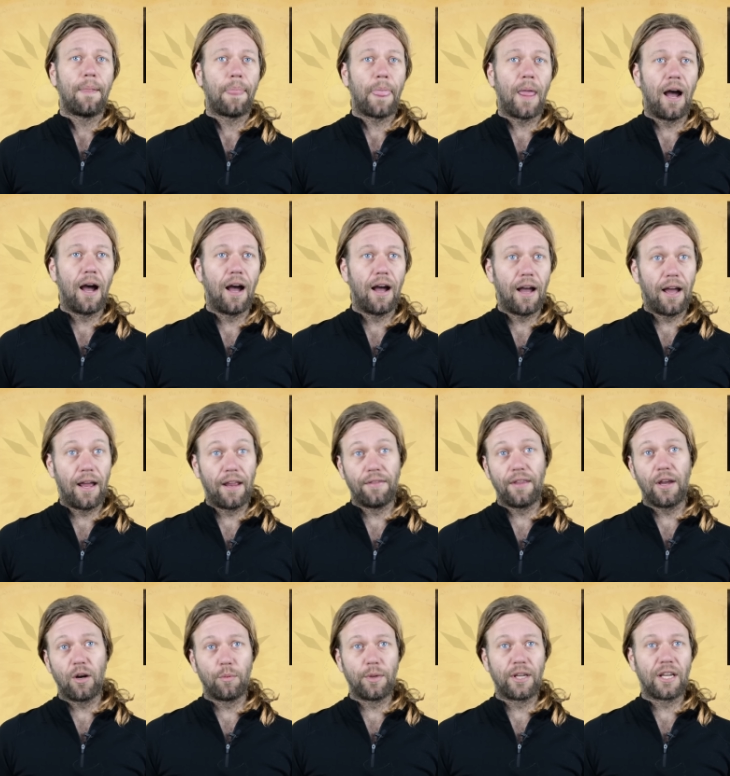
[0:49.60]
and
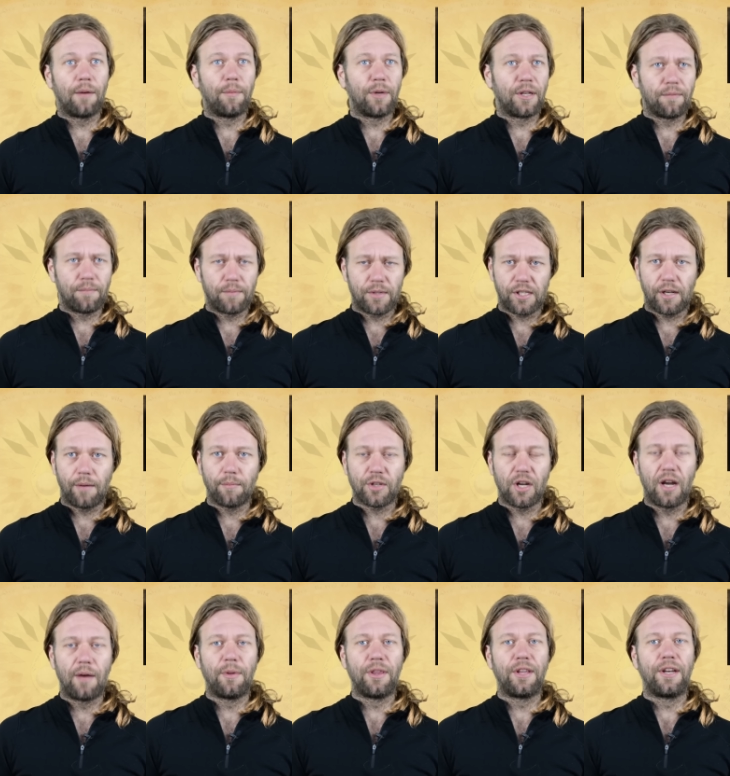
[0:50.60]
that'll be coming
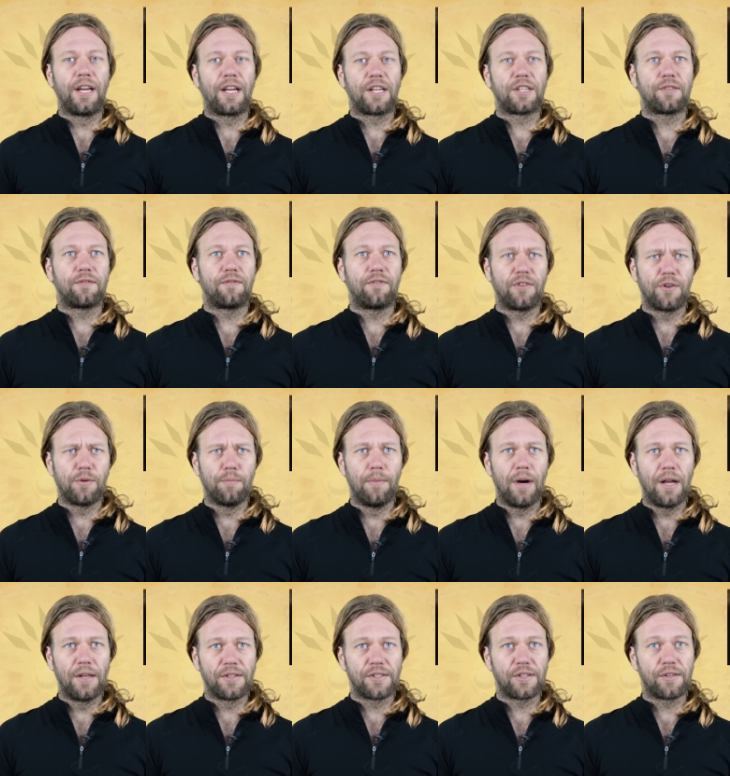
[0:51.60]
sometime in the next few
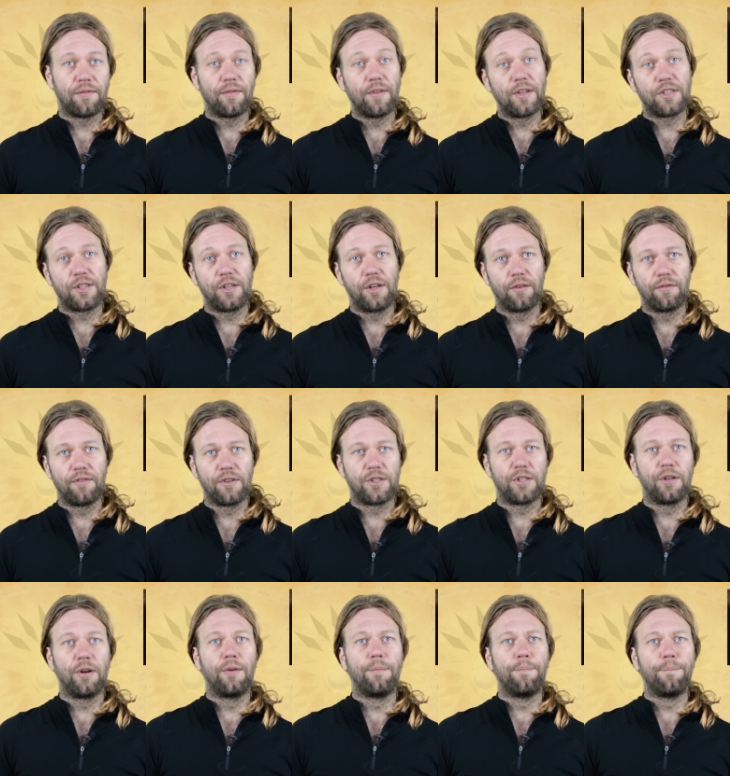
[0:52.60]
months, this year for
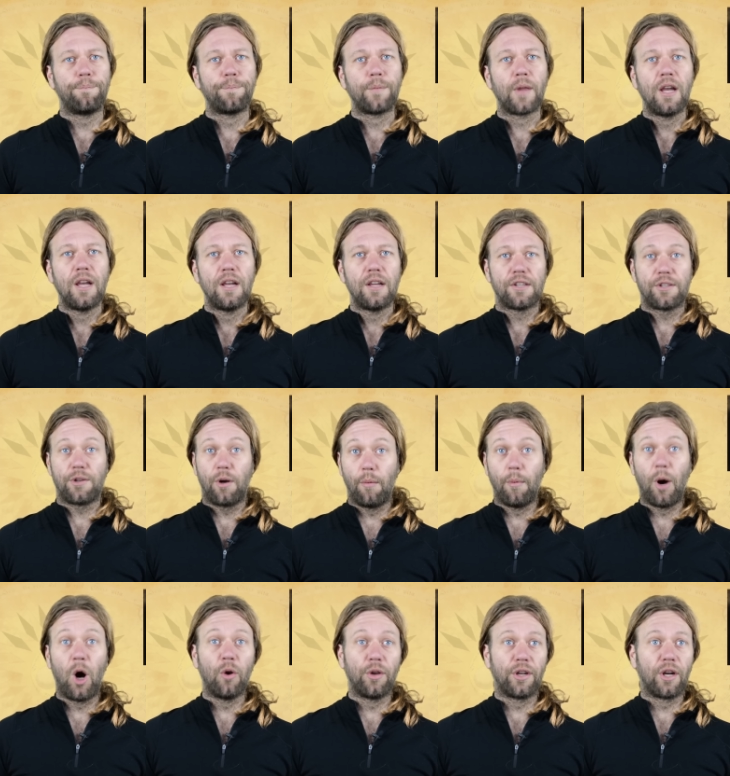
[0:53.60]
certain. So
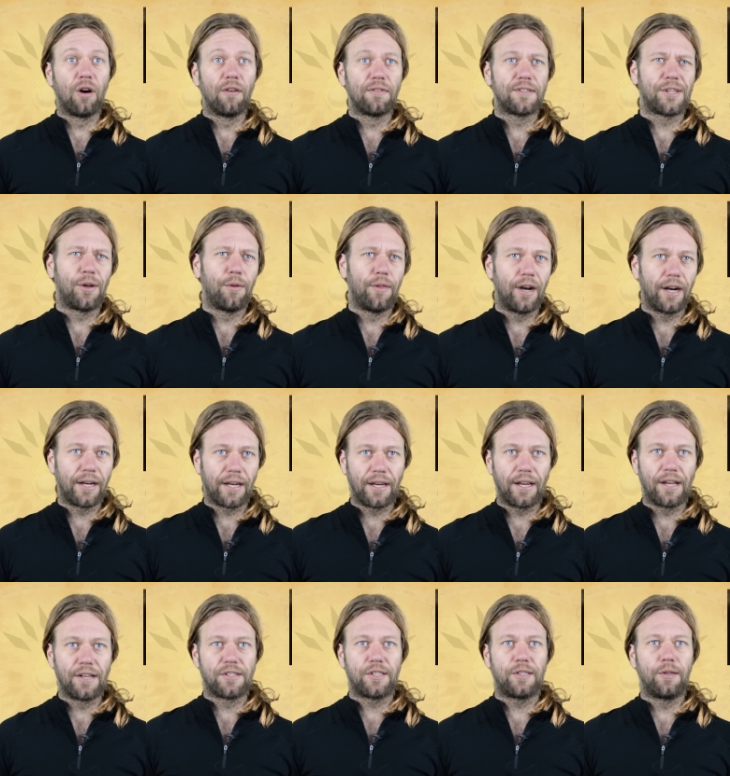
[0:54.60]
I'm holding off so that I can
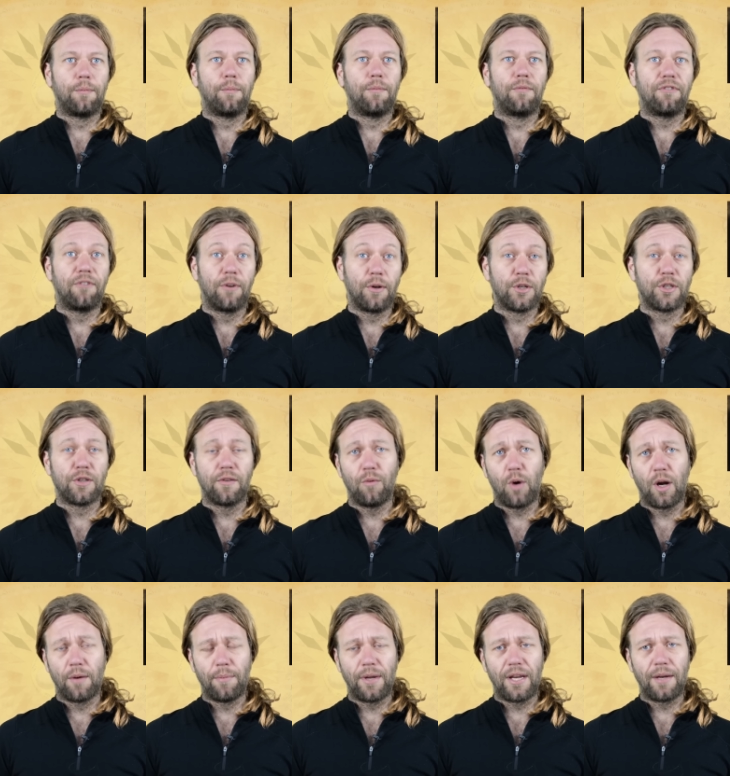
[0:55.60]
get some footage of
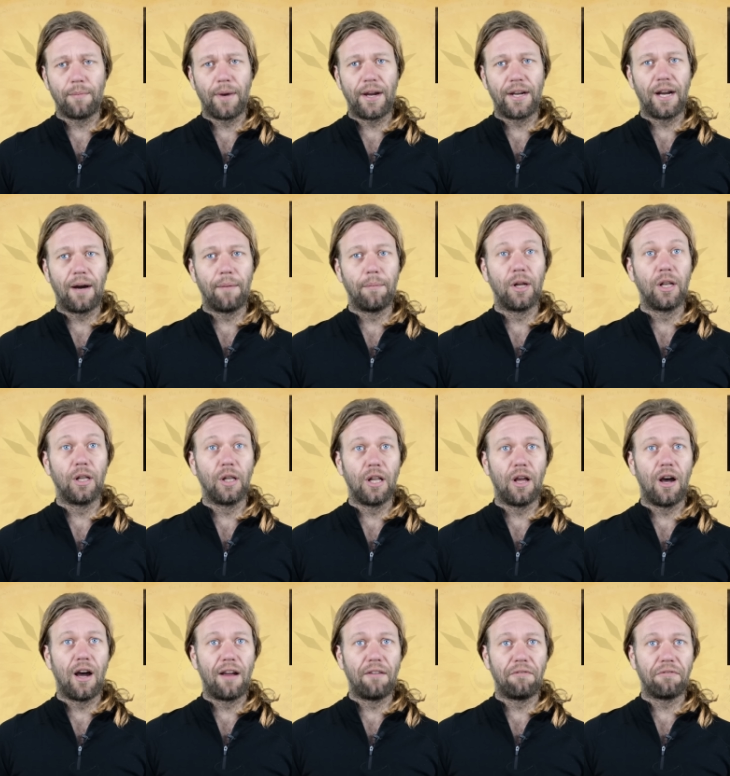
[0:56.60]
one being made up
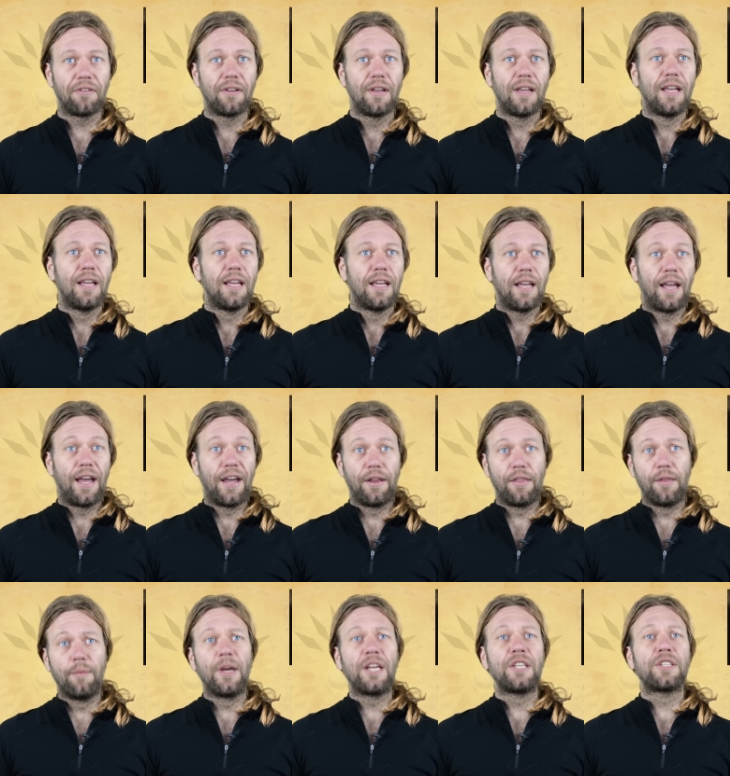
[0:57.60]
live. And
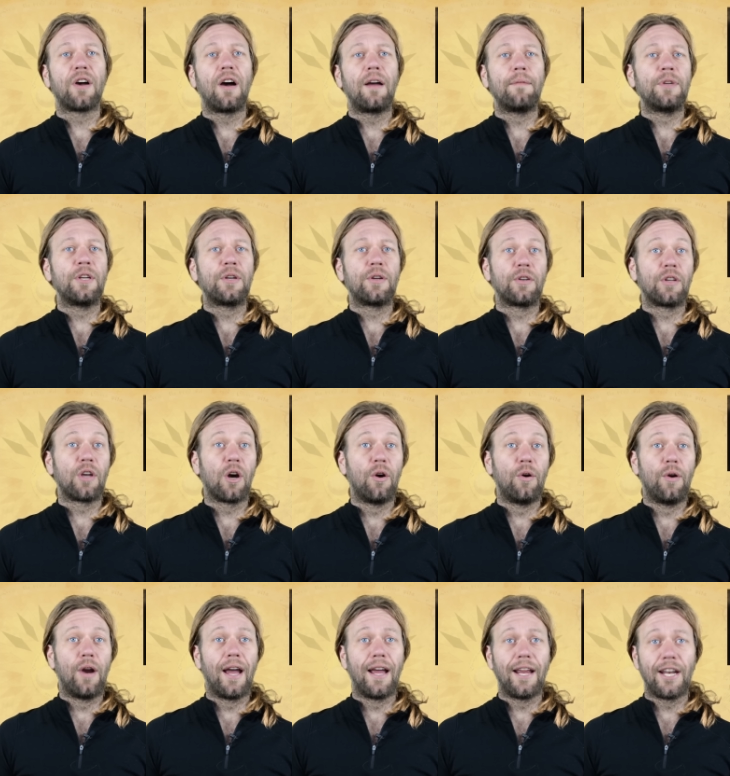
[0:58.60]
in the meantime, you can
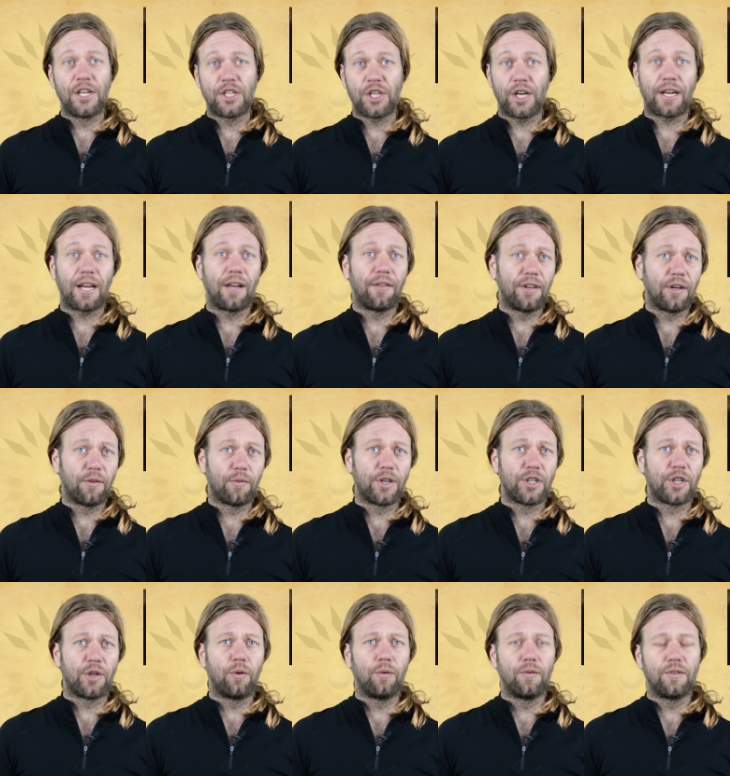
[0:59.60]
go and check out the
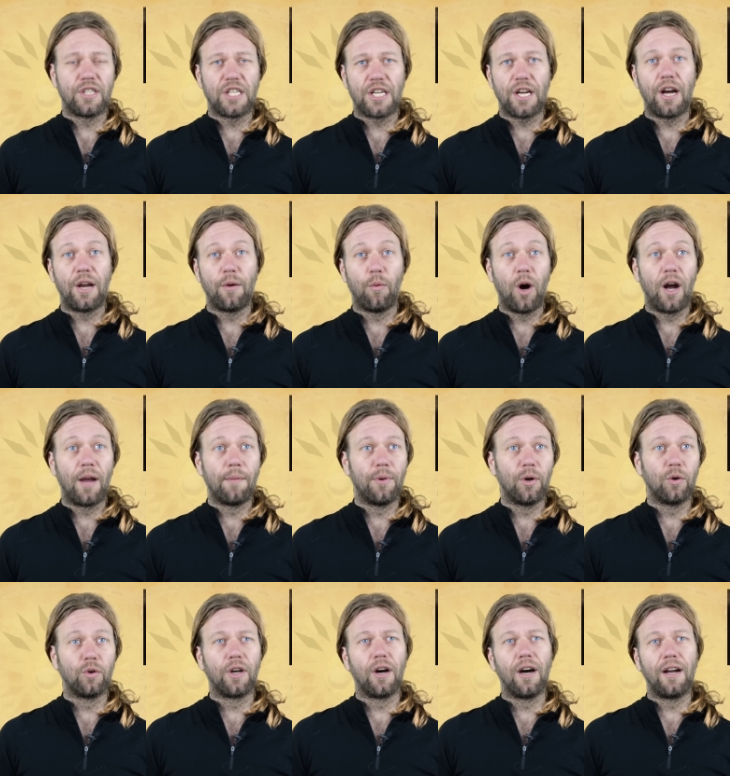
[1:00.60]
original DIY
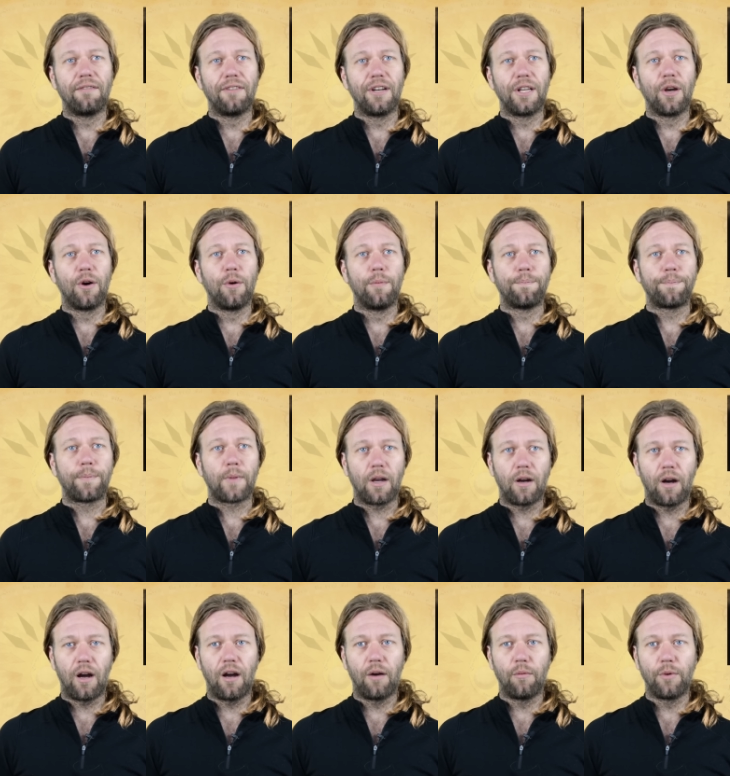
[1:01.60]
build guide video,
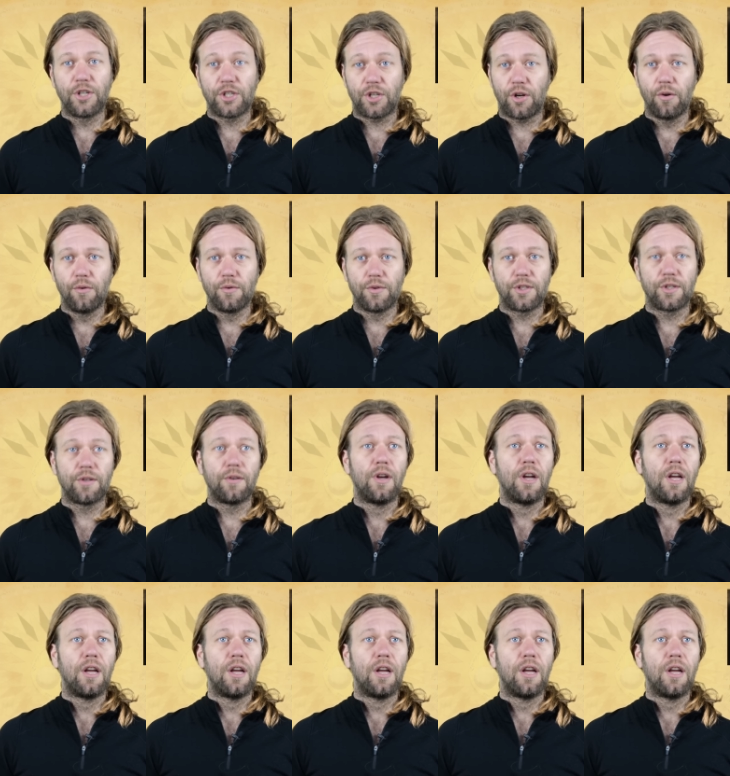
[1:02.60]
which goes